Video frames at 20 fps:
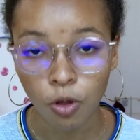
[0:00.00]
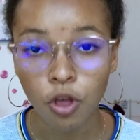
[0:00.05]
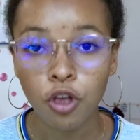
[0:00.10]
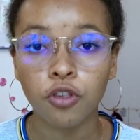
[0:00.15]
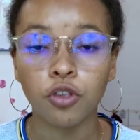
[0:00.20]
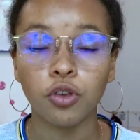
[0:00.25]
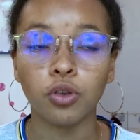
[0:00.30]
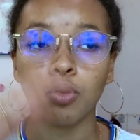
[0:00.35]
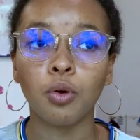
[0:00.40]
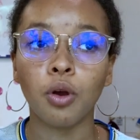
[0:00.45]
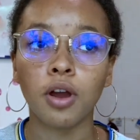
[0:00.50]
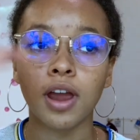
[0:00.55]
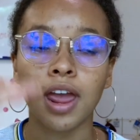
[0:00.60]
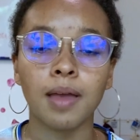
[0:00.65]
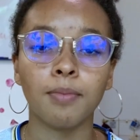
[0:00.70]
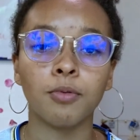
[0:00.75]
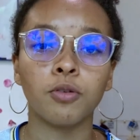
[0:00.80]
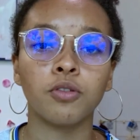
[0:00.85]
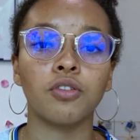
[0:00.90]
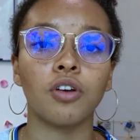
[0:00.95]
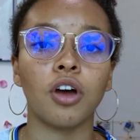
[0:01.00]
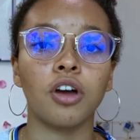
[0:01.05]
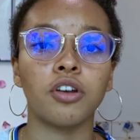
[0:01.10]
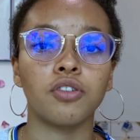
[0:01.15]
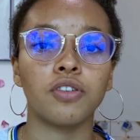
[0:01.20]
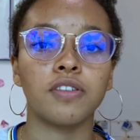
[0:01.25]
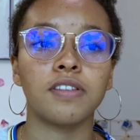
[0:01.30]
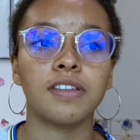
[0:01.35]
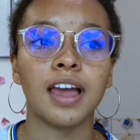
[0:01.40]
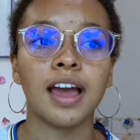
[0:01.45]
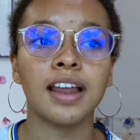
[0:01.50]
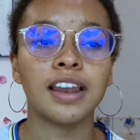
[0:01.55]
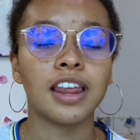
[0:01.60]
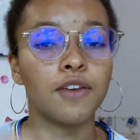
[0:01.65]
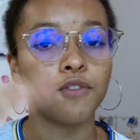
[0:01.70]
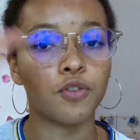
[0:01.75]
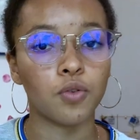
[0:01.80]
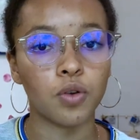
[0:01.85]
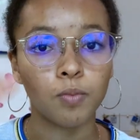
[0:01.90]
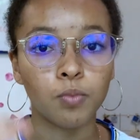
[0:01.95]
So you are able to understand
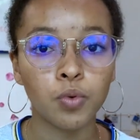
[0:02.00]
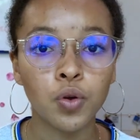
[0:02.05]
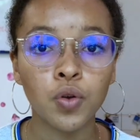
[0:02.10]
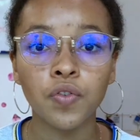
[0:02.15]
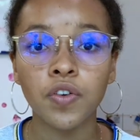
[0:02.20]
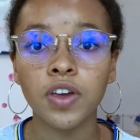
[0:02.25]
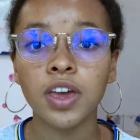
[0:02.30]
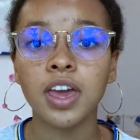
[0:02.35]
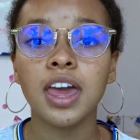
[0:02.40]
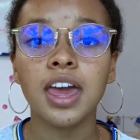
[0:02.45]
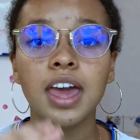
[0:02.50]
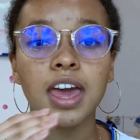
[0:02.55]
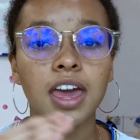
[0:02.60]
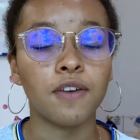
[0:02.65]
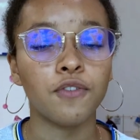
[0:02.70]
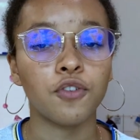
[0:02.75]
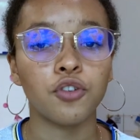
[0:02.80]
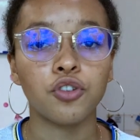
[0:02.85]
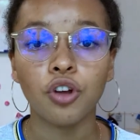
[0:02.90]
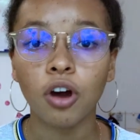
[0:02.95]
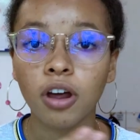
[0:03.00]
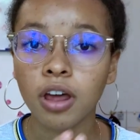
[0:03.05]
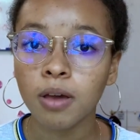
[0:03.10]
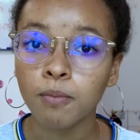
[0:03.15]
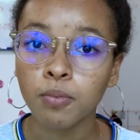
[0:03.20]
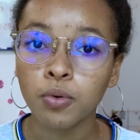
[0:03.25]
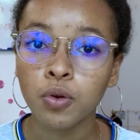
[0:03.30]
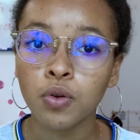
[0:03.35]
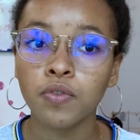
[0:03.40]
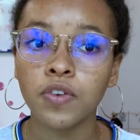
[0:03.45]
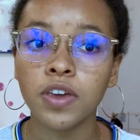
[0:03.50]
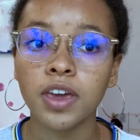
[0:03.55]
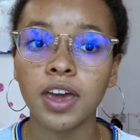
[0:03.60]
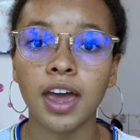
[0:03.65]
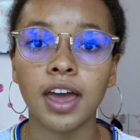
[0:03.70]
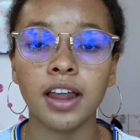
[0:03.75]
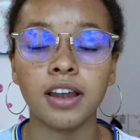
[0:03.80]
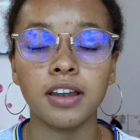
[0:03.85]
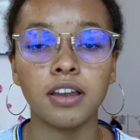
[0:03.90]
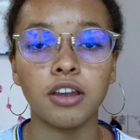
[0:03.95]
if you're improving, if you're not improving,
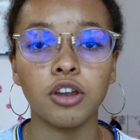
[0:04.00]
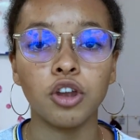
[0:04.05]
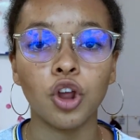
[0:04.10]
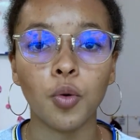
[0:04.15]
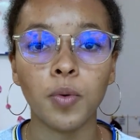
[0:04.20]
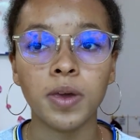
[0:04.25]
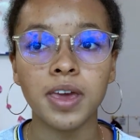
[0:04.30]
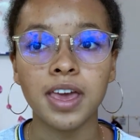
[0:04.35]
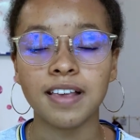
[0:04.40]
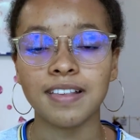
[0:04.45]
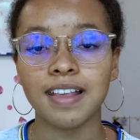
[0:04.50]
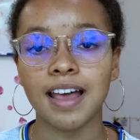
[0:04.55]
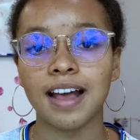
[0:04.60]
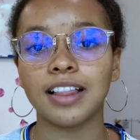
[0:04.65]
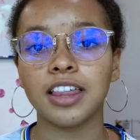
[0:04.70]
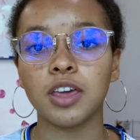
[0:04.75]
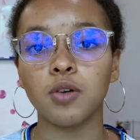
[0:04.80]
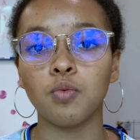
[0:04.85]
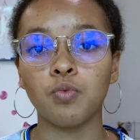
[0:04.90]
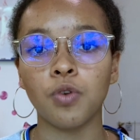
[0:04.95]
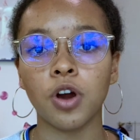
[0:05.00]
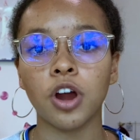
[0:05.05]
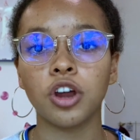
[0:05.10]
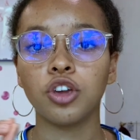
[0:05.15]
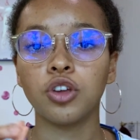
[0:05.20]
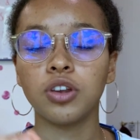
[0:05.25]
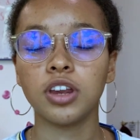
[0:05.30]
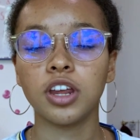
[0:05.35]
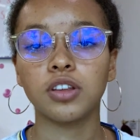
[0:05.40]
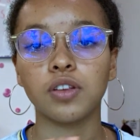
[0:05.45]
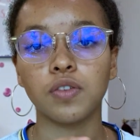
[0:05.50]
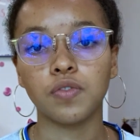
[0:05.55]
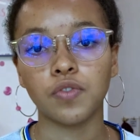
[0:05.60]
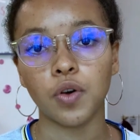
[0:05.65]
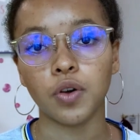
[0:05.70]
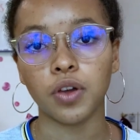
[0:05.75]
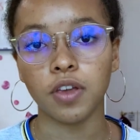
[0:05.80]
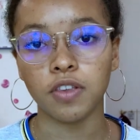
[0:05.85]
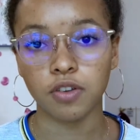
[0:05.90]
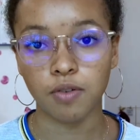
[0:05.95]
and knowing exactly where you need to
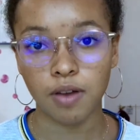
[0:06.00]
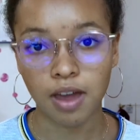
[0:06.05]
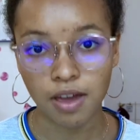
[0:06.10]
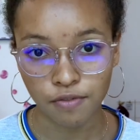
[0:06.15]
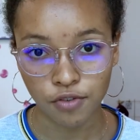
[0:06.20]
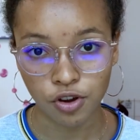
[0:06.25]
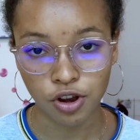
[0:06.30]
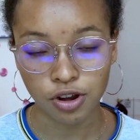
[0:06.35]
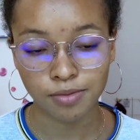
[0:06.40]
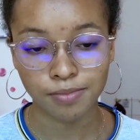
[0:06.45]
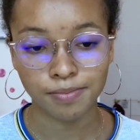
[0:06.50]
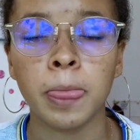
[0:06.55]
focus your effort.